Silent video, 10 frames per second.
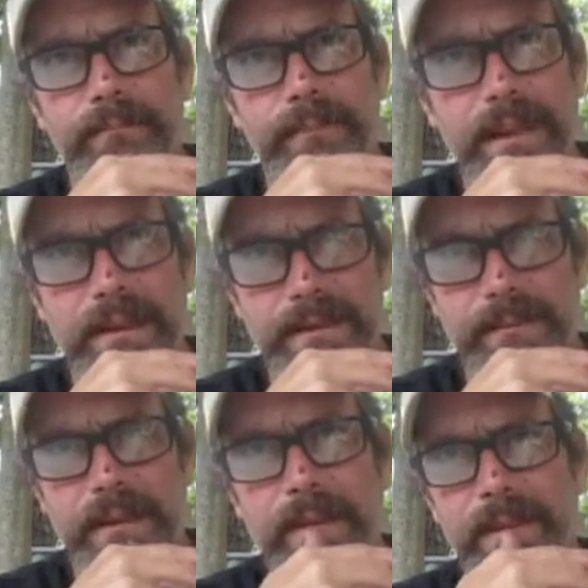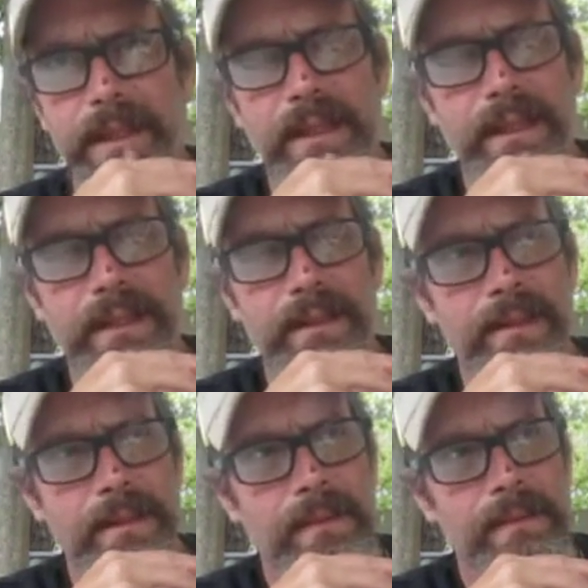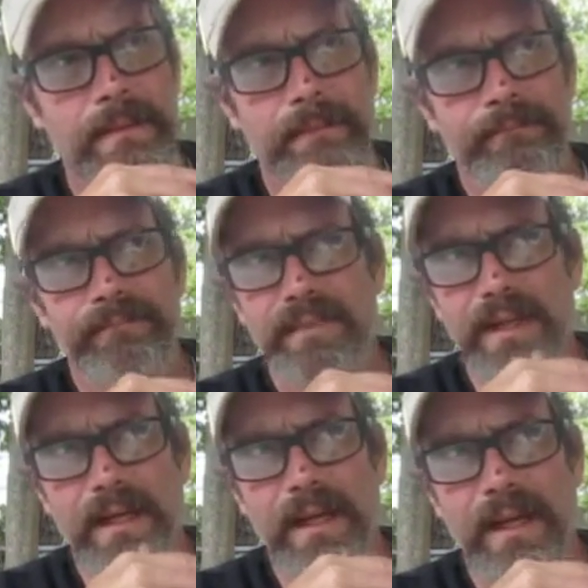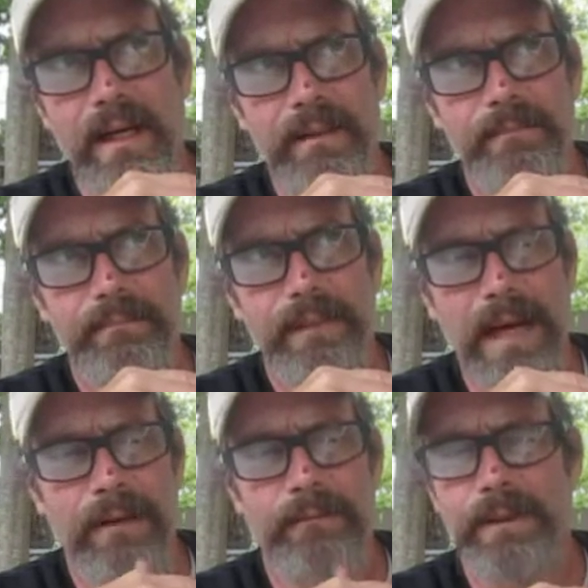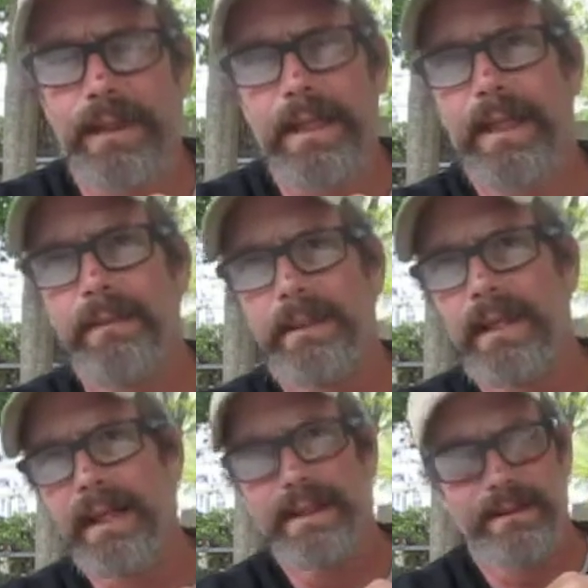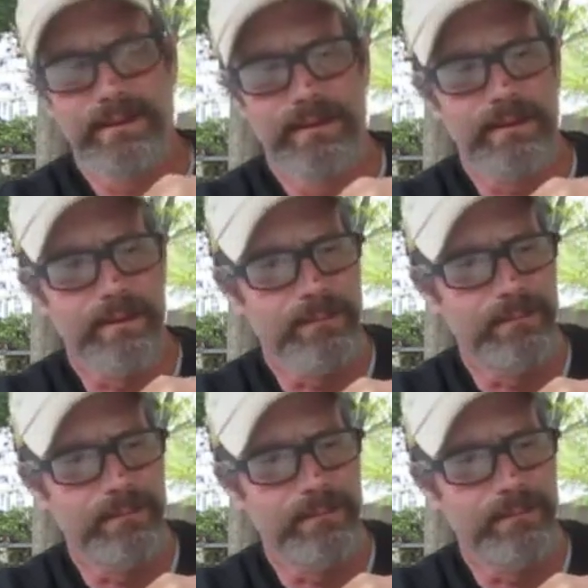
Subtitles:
Because I'm a WN, I don't really care about Jesus,